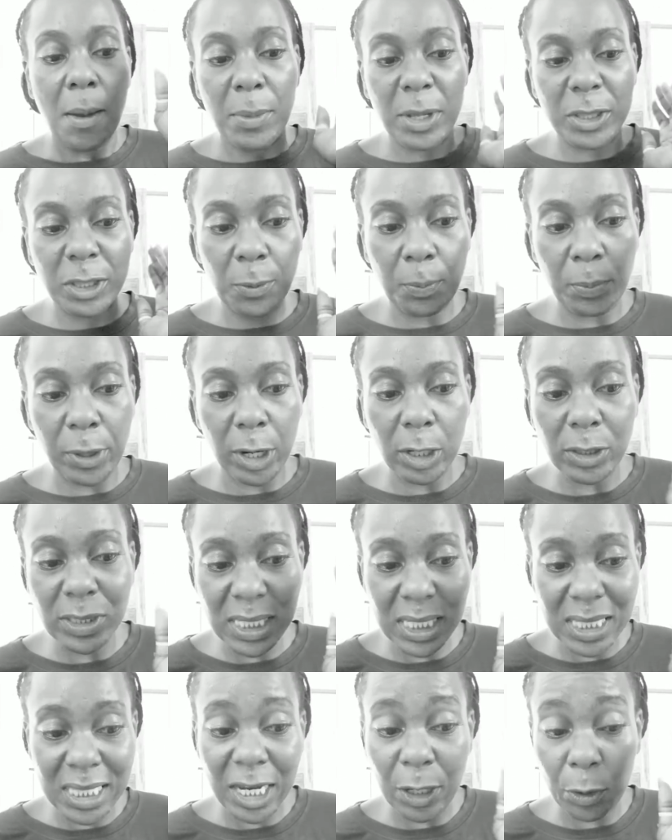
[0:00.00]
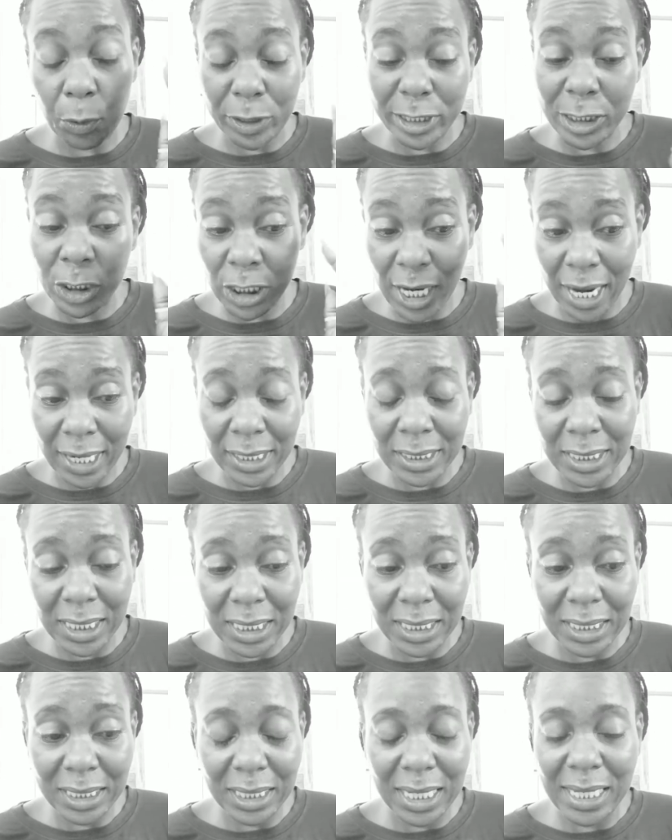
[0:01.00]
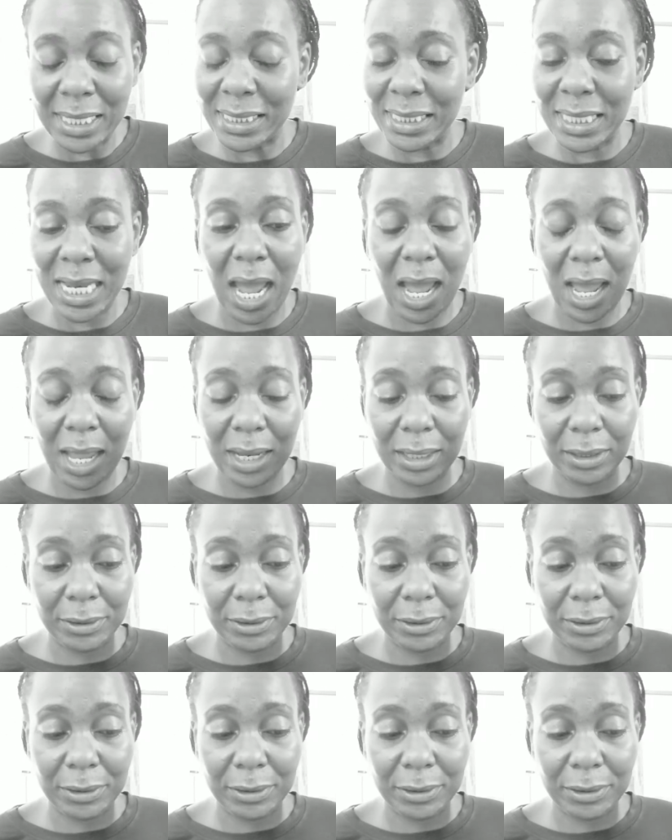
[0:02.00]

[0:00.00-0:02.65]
but the person they're rejecting is not.